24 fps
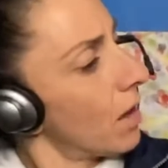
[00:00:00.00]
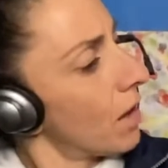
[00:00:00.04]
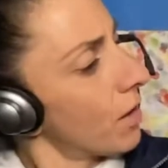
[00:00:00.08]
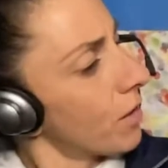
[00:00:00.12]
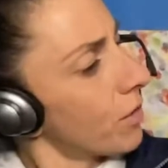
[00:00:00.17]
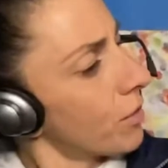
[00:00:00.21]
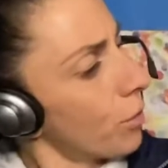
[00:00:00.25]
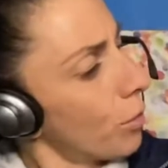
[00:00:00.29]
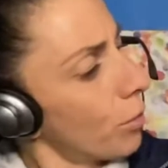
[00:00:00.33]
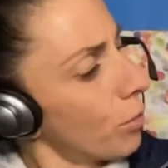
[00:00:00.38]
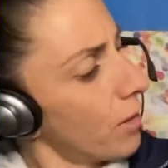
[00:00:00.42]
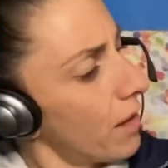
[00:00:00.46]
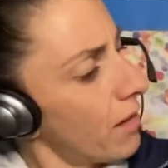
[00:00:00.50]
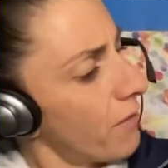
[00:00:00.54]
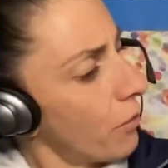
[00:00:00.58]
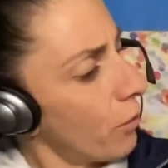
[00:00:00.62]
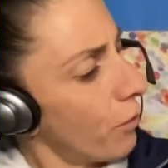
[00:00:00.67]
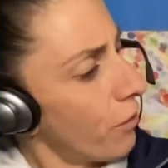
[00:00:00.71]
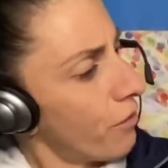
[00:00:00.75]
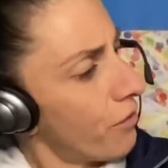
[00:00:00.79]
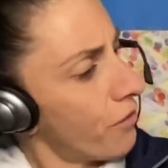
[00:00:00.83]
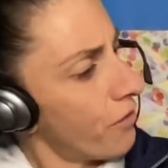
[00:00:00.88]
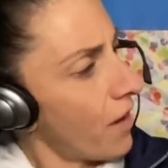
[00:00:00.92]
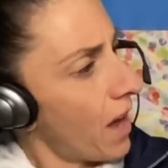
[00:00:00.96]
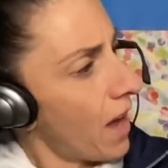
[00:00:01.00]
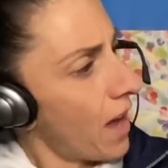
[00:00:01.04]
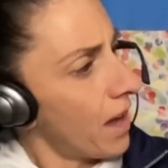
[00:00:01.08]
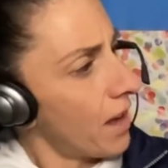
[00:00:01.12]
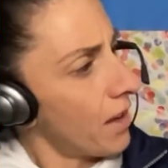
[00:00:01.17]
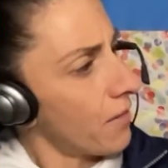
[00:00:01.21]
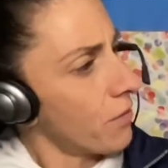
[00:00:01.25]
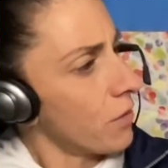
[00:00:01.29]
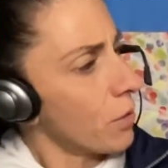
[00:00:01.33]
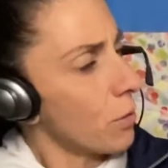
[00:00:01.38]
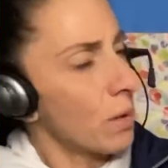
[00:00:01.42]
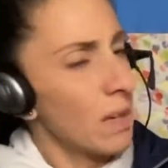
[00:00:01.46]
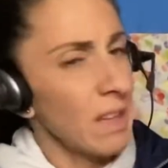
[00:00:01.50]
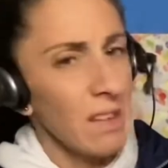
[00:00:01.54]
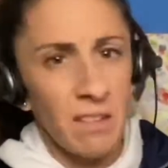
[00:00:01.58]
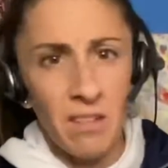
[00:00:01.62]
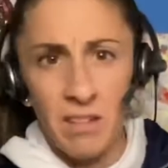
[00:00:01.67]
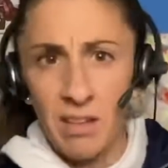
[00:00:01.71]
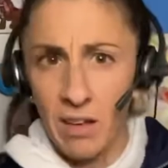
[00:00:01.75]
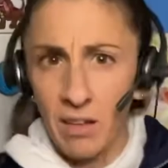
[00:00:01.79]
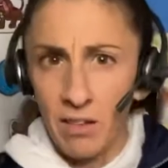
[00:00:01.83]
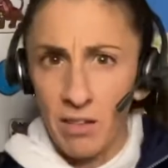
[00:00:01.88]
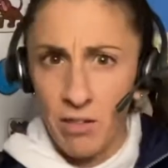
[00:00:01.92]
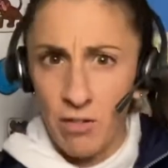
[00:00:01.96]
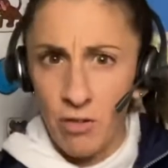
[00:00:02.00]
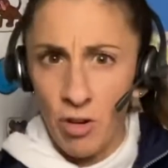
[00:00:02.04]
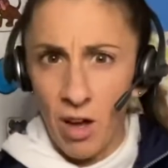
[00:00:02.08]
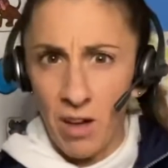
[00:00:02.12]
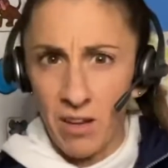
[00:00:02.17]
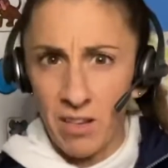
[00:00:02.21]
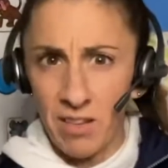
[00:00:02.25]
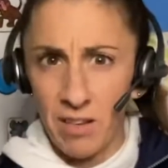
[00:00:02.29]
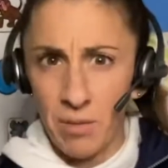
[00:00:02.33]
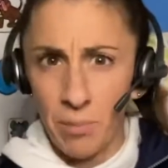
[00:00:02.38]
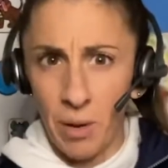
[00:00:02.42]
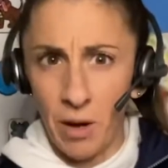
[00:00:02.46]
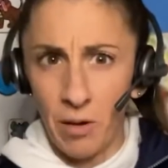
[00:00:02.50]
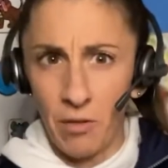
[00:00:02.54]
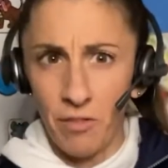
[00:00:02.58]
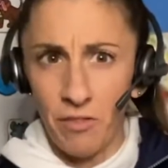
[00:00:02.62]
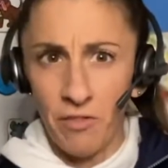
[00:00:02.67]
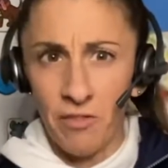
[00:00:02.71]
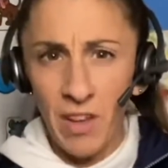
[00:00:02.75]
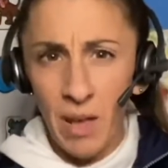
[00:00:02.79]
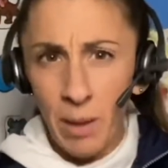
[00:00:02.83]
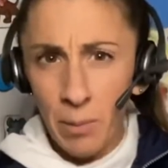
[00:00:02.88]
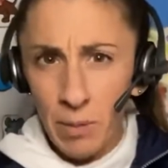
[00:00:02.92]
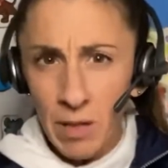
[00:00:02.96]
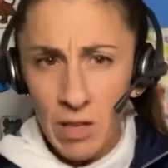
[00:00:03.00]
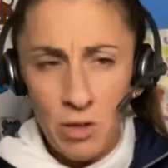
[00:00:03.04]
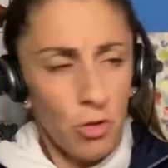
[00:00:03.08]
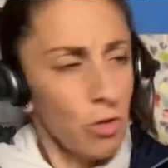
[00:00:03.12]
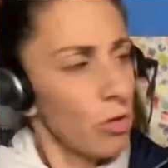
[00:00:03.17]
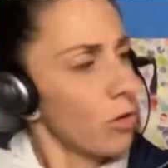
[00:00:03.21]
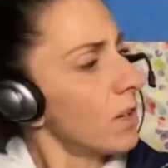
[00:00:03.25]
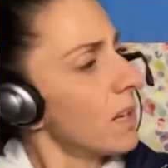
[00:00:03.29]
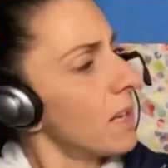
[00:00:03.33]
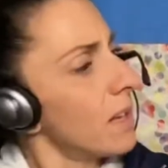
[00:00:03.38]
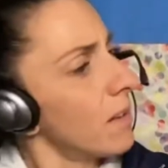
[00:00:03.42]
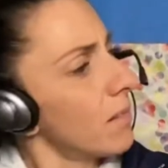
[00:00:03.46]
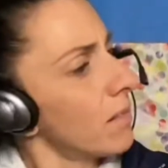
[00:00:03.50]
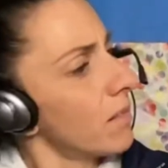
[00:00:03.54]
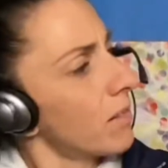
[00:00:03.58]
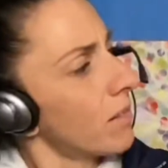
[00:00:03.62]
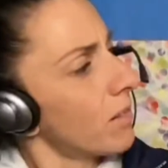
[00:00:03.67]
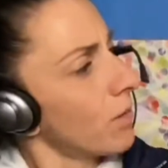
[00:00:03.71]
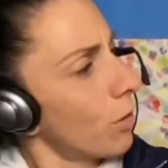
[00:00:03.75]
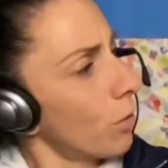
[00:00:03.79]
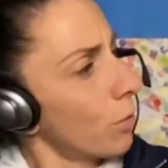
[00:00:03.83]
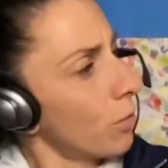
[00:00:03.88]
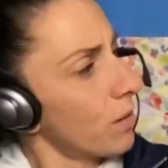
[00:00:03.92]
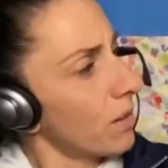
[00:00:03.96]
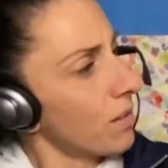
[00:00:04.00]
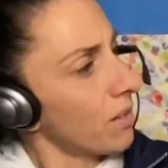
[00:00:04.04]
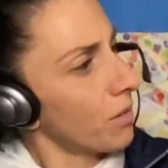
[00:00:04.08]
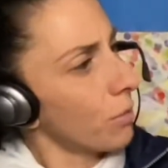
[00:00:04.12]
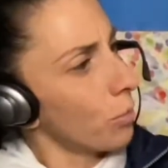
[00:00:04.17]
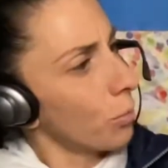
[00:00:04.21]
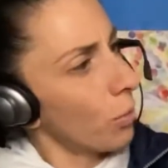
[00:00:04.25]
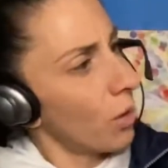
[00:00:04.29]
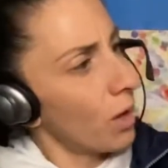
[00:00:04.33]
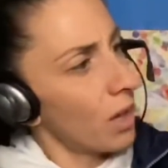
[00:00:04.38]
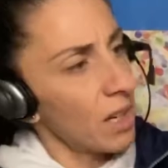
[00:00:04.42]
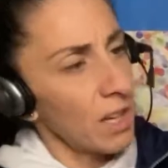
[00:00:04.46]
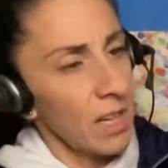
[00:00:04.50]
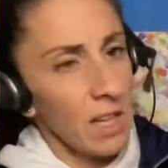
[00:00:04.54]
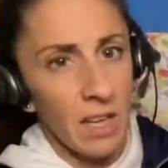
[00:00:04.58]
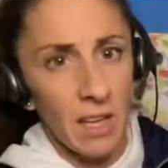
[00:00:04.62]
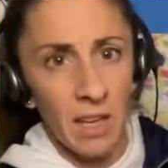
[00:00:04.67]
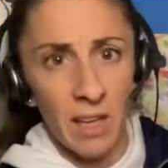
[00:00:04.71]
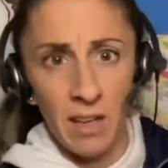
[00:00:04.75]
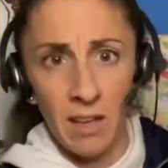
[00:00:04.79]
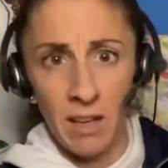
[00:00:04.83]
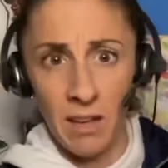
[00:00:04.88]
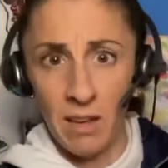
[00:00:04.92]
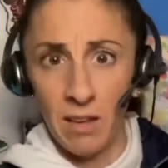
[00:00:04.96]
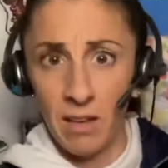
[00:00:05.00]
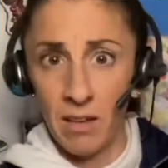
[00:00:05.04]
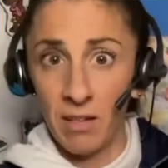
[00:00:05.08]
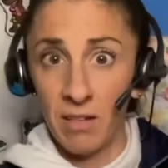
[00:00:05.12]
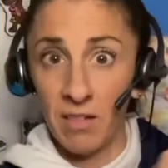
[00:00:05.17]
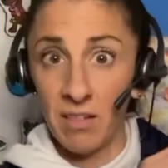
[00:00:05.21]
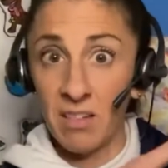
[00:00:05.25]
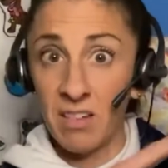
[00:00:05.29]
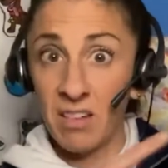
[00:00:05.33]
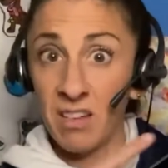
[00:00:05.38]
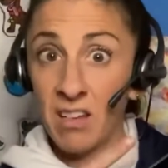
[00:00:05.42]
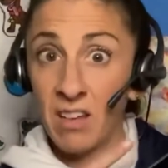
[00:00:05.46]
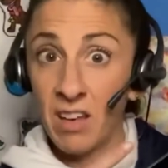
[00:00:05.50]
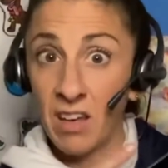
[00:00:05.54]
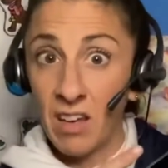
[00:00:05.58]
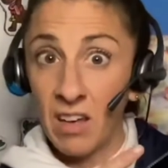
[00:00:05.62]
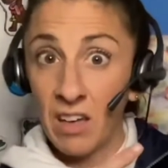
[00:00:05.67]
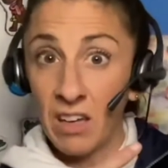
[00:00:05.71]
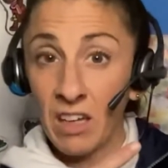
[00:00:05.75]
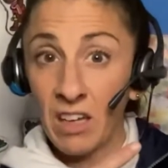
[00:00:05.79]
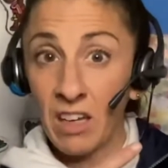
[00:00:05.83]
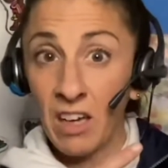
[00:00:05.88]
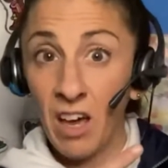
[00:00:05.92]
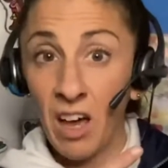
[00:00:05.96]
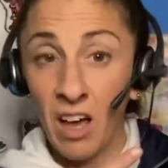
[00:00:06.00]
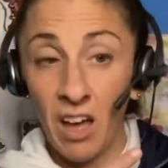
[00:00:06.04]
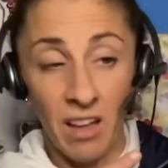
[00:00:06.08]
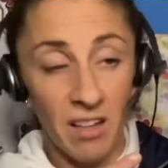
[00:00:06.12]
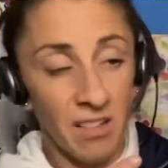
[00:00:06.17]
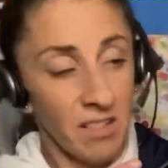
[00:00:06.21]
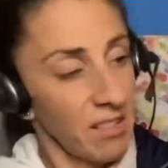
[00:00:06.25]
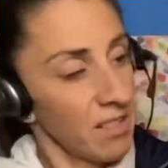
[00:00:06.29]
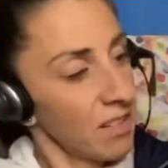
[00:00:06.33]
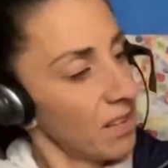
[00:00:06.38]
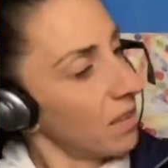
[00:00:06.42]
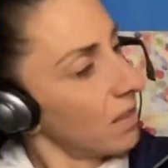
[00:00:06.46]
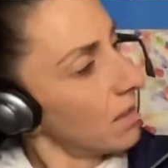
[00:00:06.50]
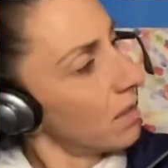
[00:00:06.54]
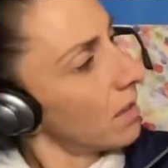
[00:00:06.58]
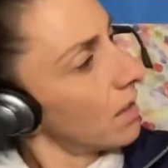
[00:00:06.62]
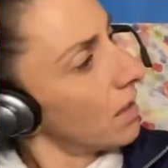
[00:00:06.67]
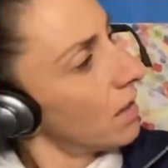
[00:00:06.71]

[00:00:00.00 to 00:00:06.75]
So level 5, unit 6 talks about family trees. So this one is cousin.